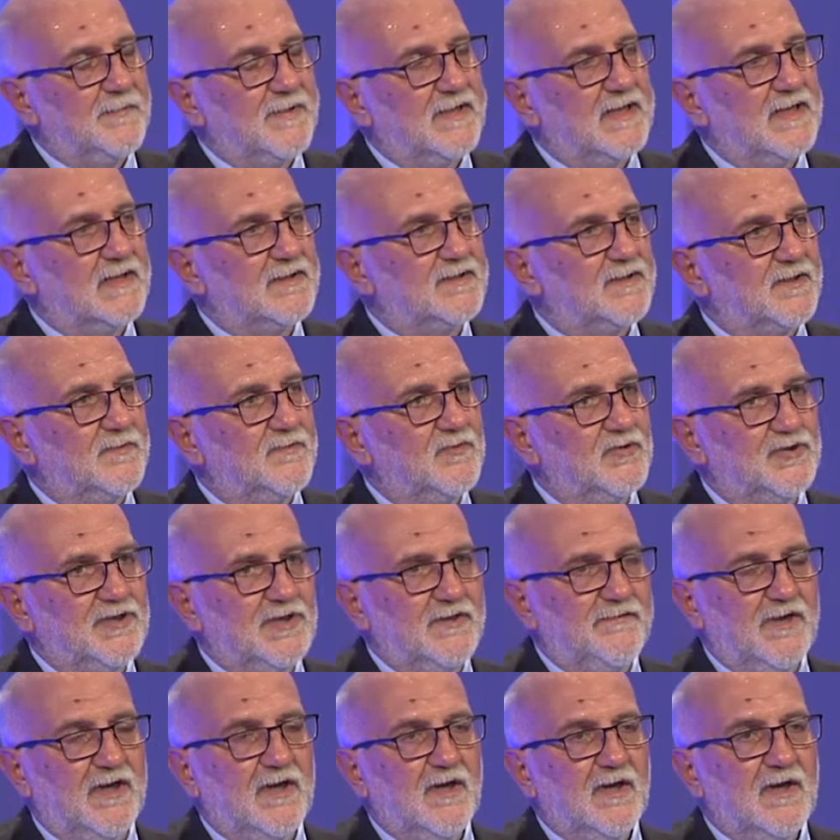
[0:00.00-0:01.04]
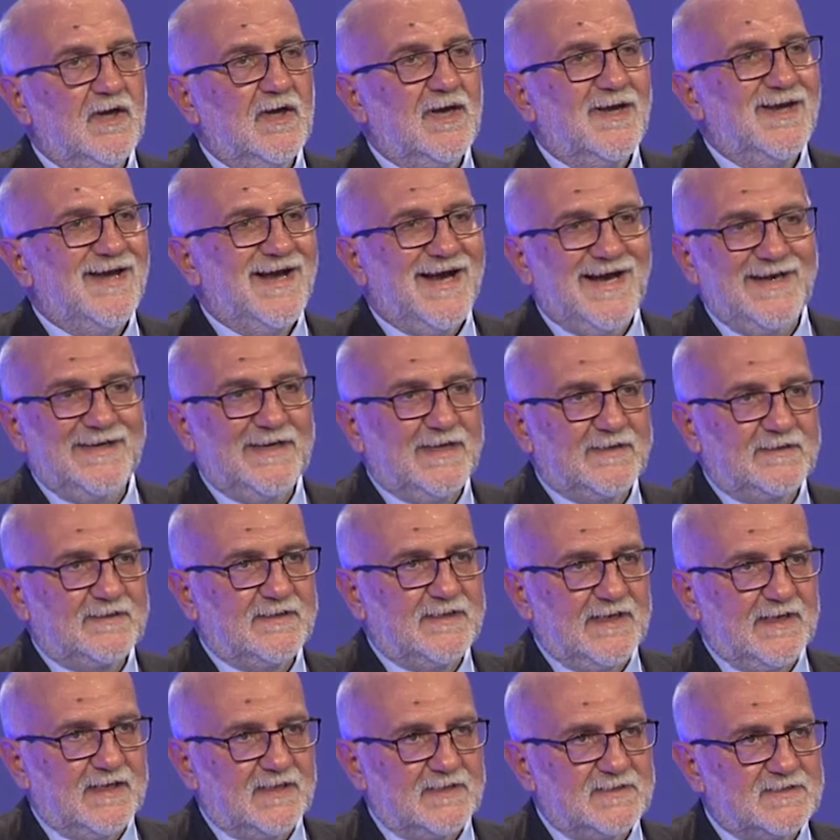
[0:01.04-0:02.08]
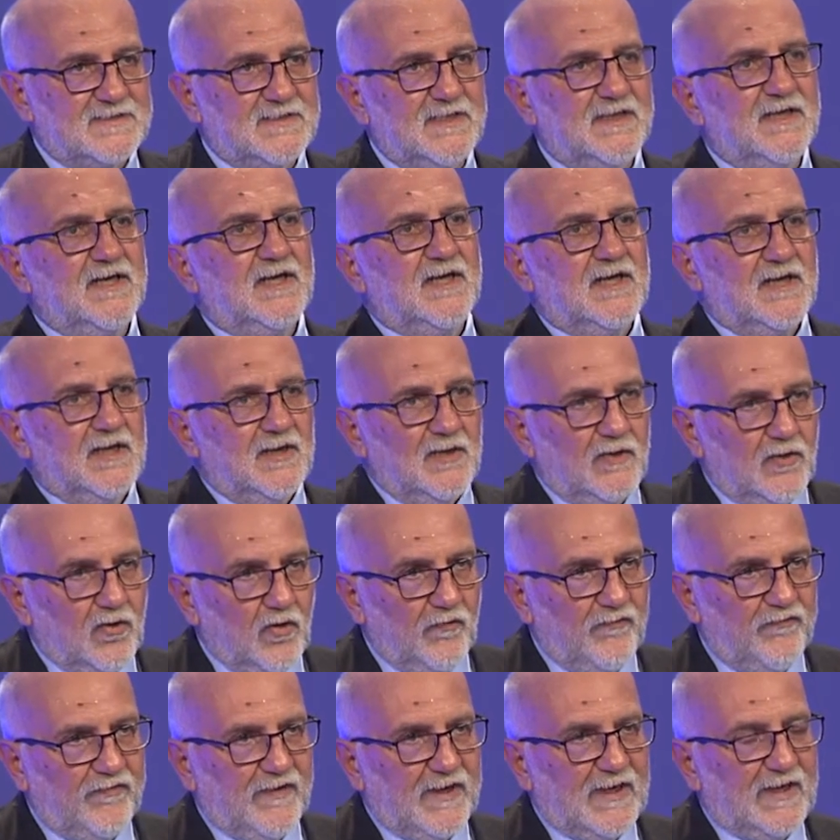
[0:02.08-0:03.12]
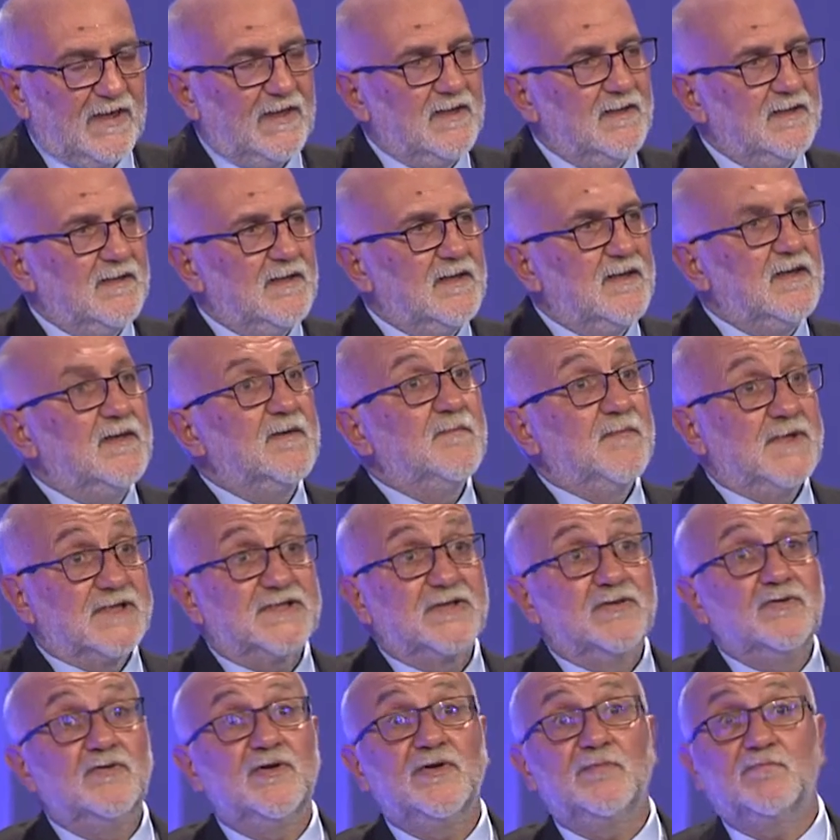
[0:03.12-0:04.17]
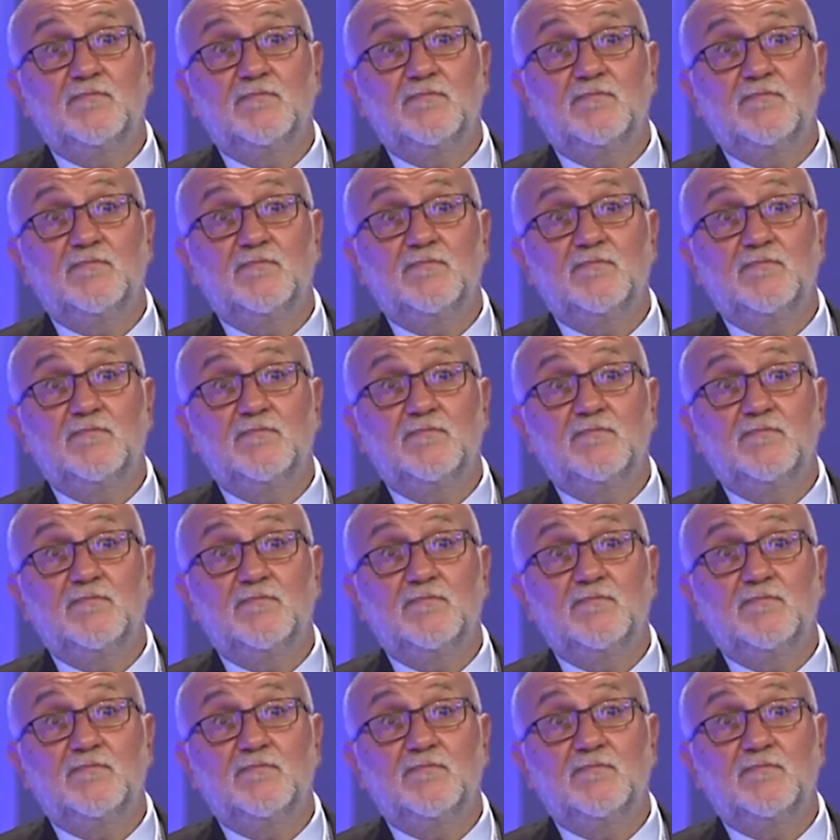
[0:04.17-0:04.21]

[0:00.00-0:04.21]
and the tumor cell must adapt, and it's very good at